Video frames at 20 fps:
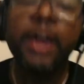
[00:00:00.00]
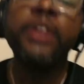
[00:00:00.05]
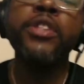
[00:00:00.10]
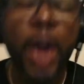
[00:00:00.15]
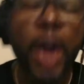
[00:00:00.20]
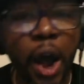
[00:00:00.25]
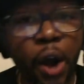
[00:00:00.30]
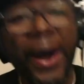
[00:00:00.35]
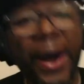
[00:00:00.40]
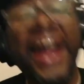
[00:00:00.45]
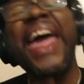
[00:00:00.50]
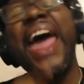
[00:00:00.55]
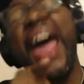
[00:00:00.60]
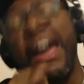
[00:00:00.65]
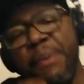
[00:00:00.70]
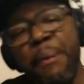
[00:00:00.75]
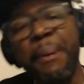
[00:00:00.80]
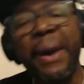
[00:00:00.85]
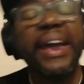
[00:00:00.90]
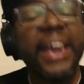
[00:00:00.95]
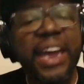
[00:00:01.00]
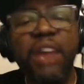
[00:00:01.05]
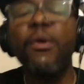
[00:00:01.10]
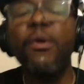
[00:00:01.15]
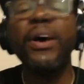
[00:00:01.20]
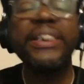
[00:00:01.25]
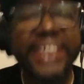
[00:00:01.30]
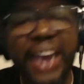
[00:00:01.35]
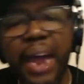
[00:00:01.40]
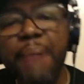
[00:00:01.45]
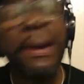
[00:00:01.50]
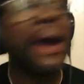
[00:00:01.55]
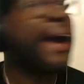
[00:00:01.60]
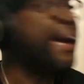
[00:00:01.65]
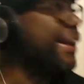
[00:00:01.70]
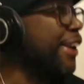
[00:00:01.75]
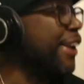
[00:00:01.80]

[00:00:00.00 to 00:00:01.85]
No, he wants everybody to